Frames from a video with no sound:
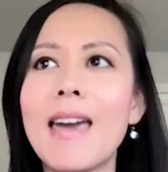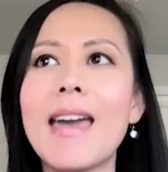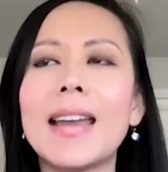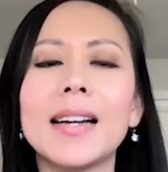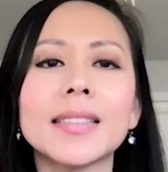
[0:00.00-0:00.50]

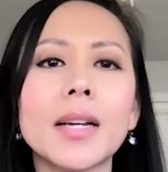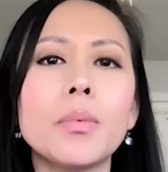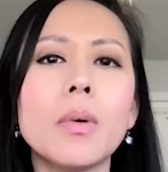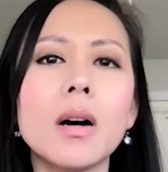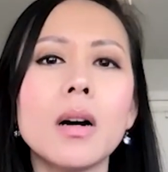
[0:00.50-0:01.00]
and I was like,
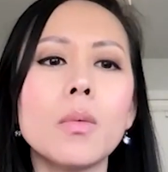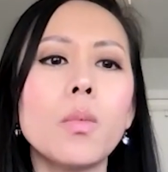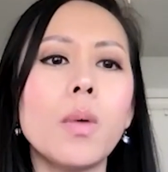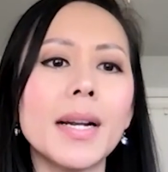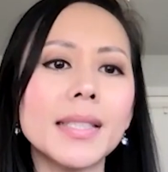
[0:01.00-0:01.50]

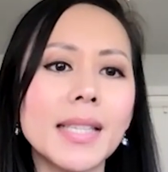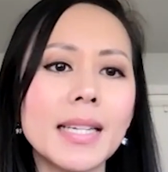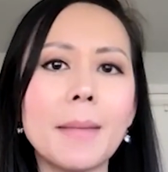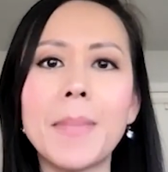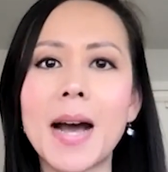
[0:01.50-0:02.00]
well, what is
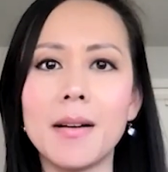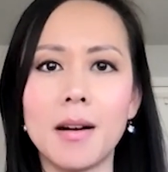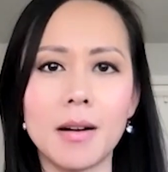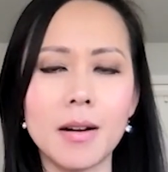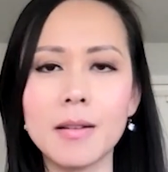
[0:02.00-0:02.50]
it about
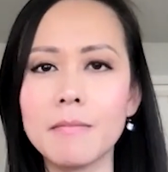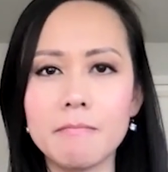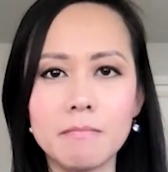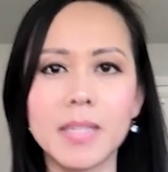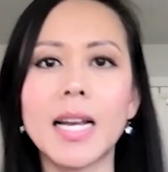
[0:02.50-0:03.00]

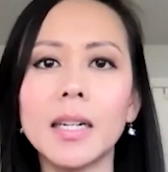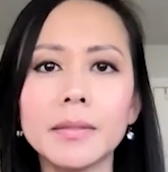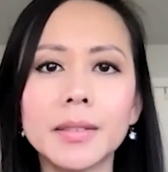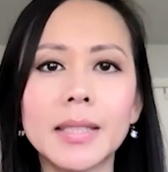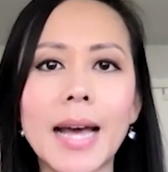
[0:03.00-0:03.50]

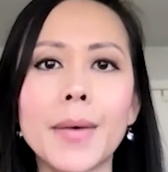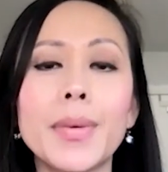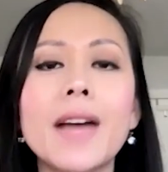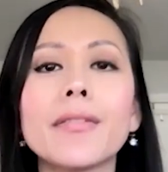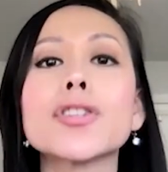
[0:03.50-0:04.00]
ourselves that
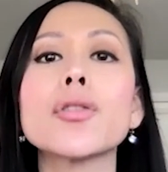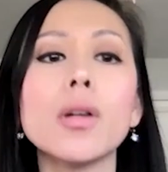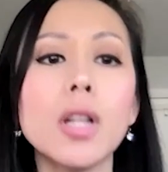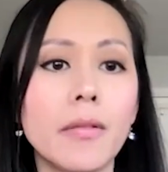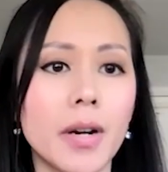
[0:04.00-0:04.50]
we have
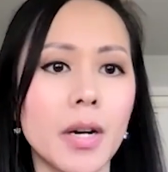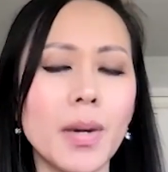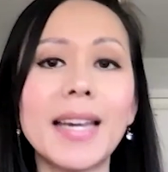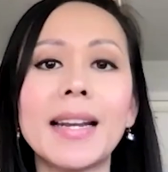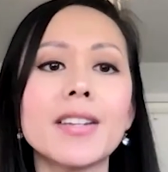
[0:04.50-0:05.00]
control over?
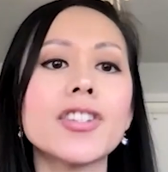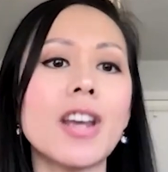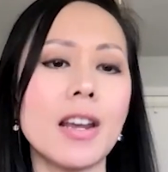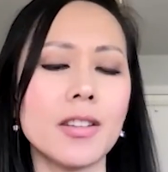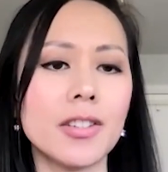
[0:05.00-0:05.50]
What can I
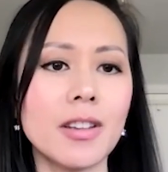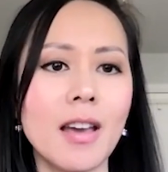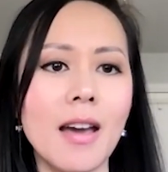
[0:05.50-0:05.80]
change?